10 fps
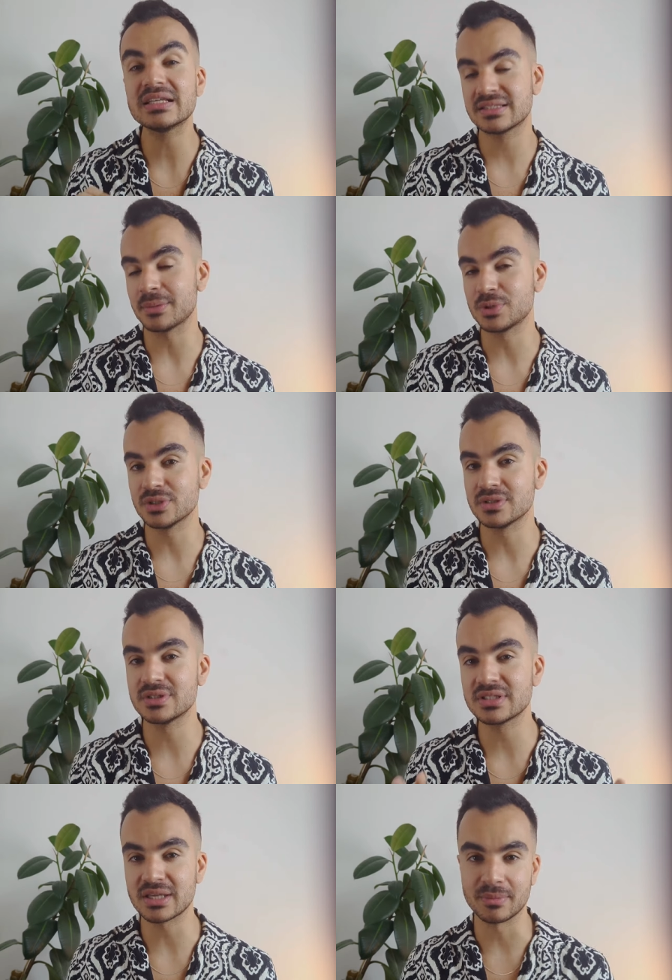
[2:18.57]
exceptions
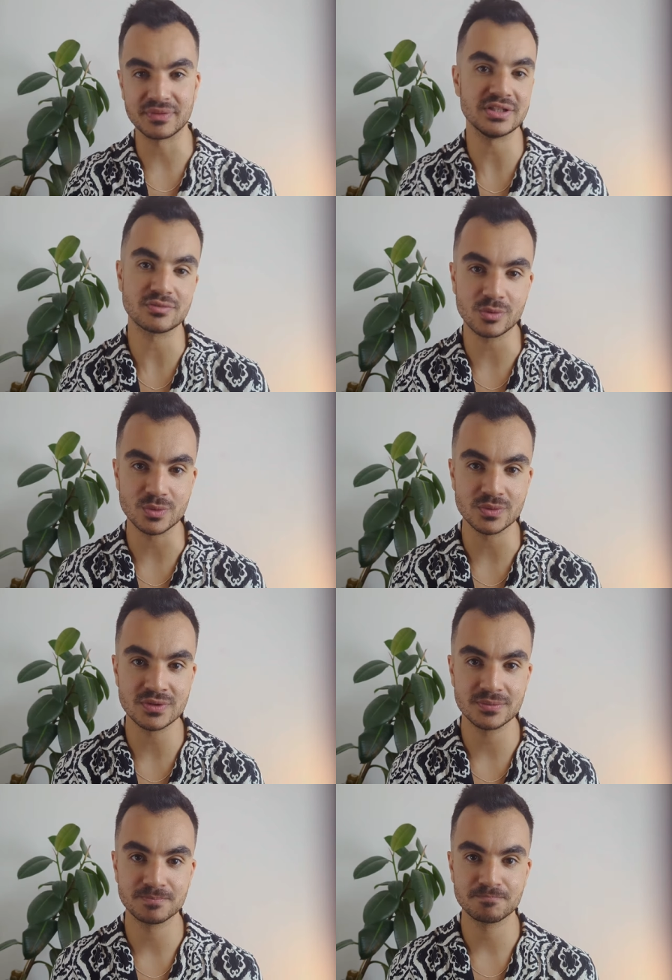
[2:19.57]
to some of these
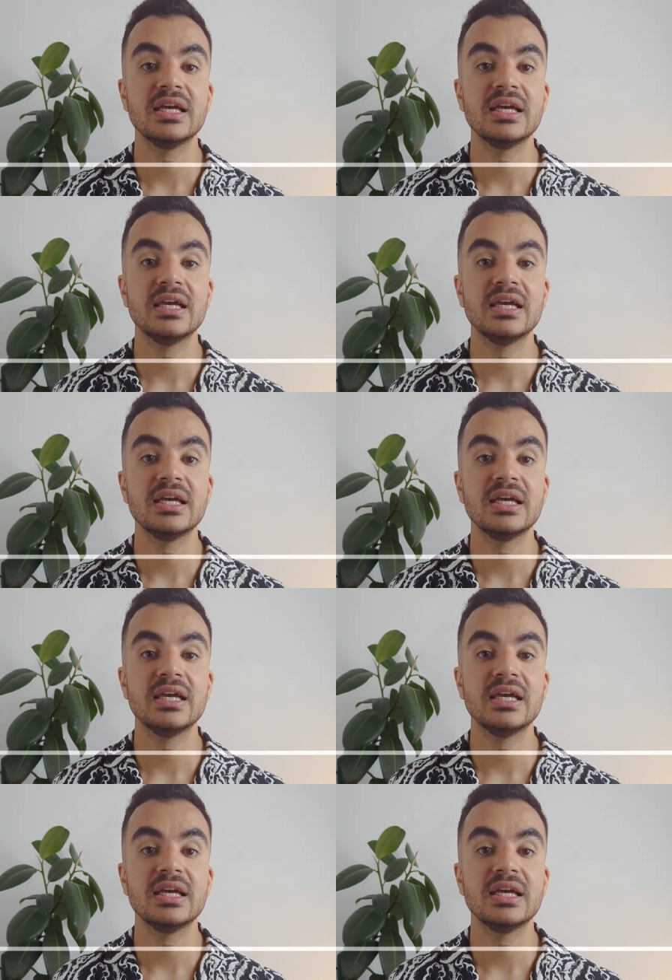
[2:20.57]
rules.